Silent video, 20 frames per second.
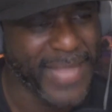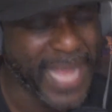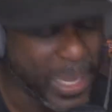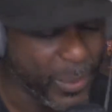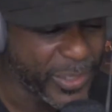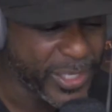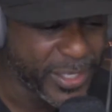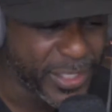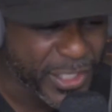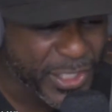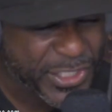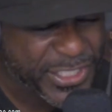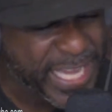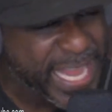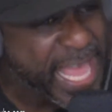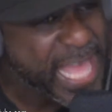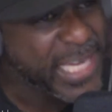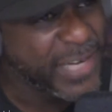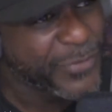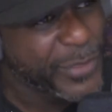I would
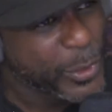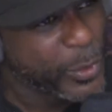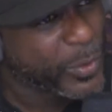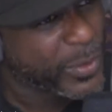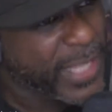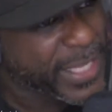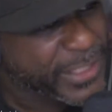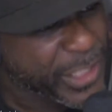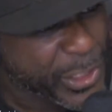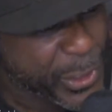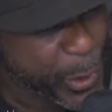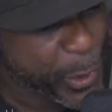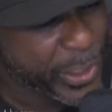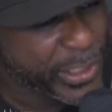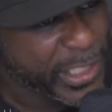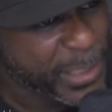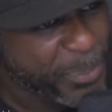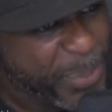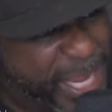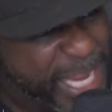understand if you were like the New
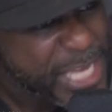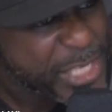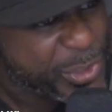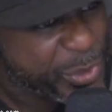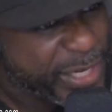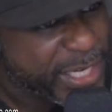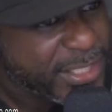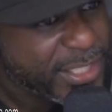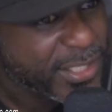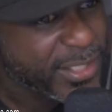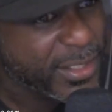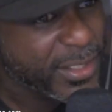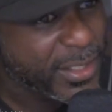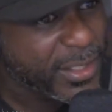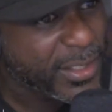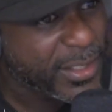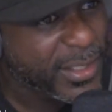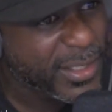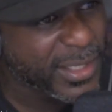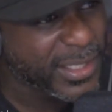England Patriots
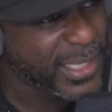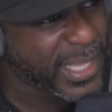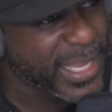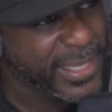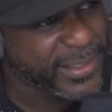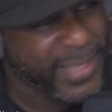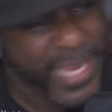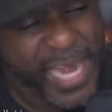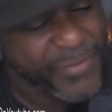and like